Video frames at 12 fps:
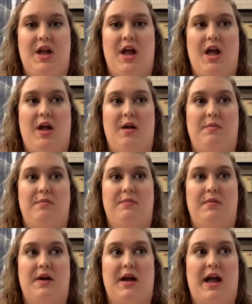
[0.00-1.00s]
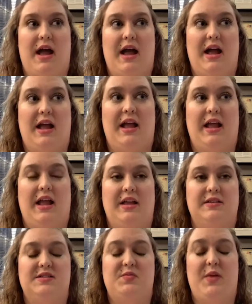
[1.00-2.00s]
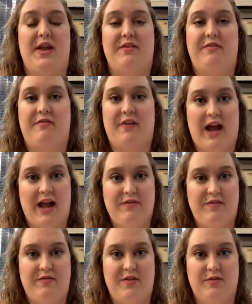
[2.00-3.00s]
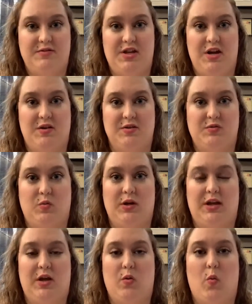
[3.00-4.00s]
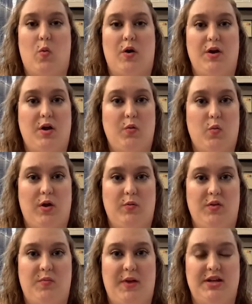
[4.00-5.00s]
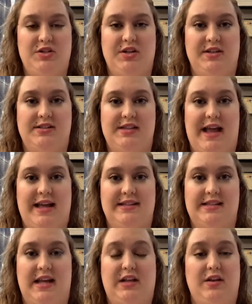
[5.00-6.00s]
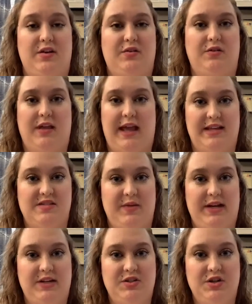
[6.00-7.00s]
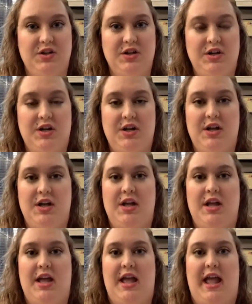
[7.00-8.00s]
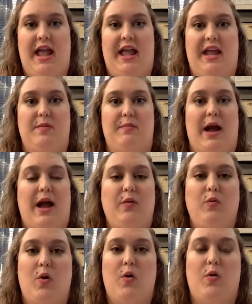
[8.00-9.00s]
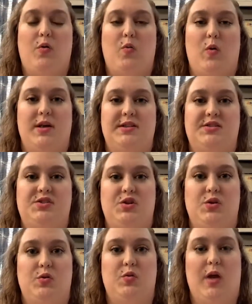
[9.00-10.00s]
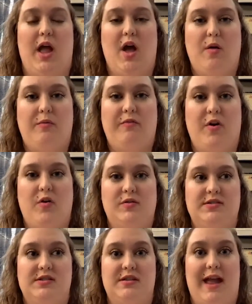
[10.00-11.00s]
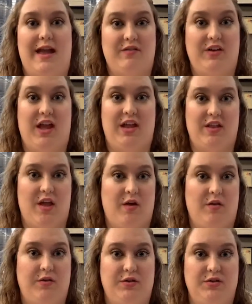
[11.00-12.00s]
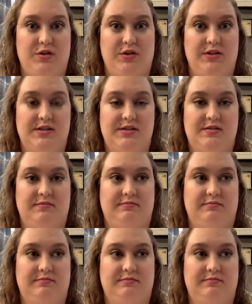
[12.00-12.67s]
I spent 5 of those years working one-on-one with patients as a clinical case manager. And my role was to help folks navigate the health insurance